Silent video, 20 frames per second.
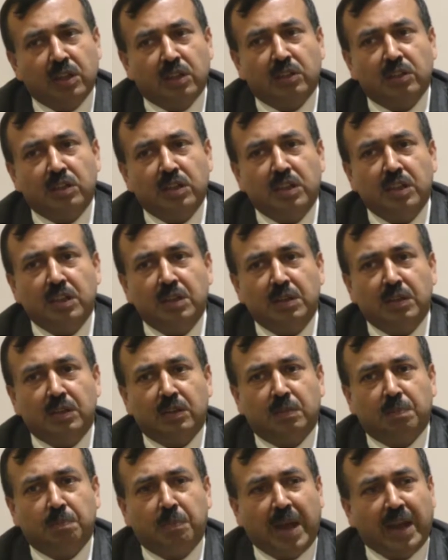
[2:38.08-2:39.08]
the
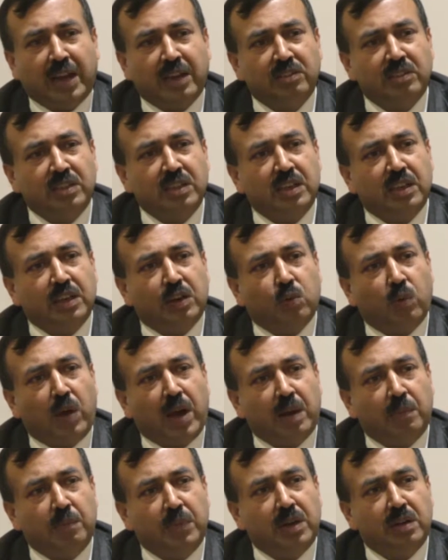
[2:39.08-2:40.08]
packaging
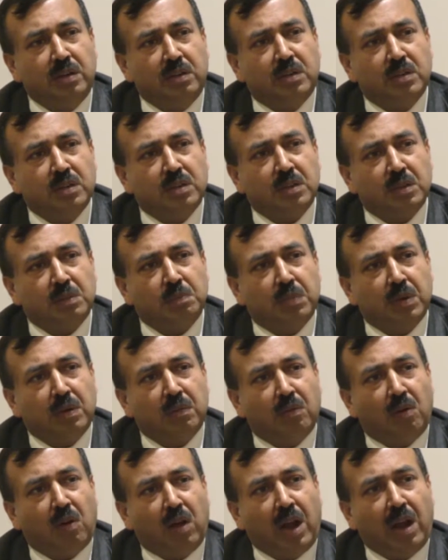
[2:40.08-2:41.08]
requirement
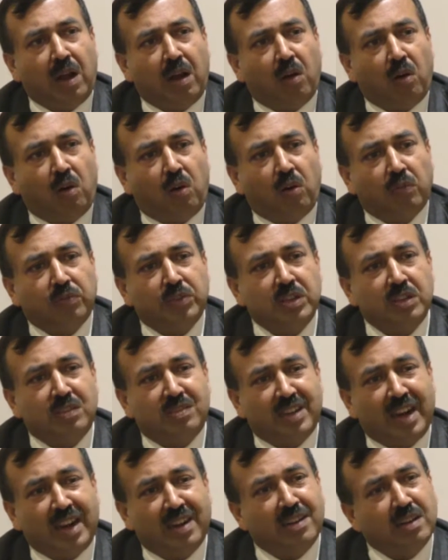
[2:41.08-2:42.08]
of the
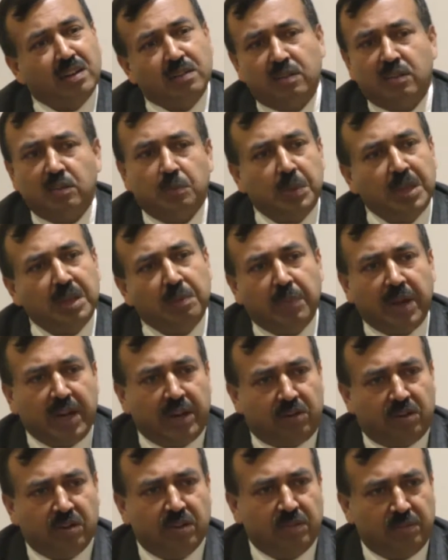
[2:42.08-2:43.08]
standards is being
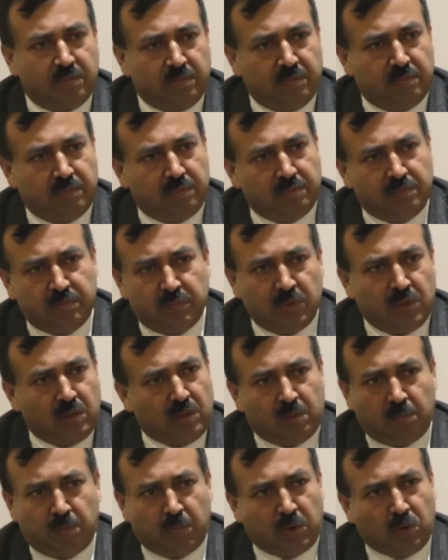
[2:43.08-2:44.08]
met,
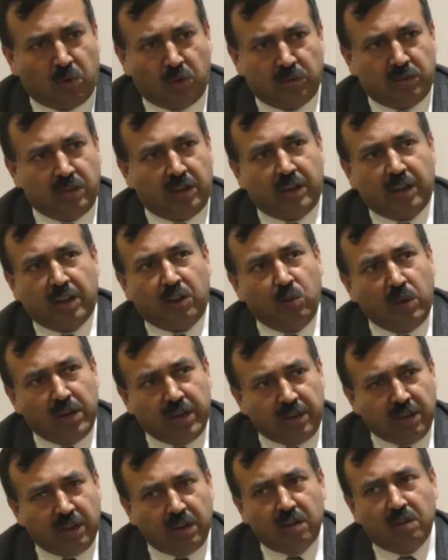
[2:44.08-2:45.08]
because the
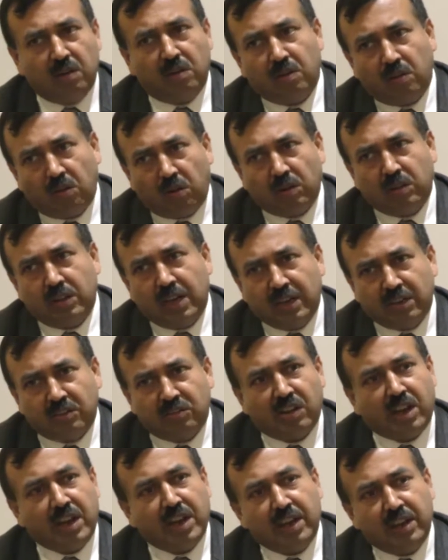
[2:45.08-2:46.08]
regulator on that
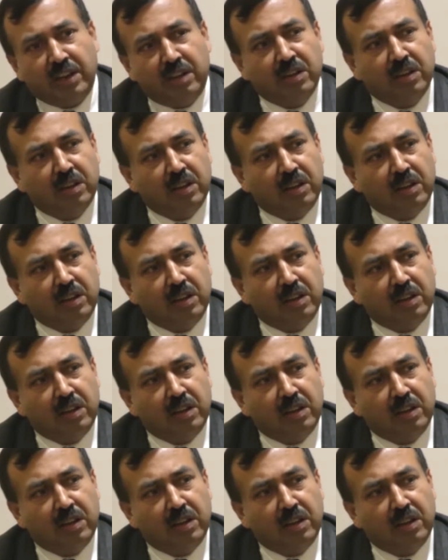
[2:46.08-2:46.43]
side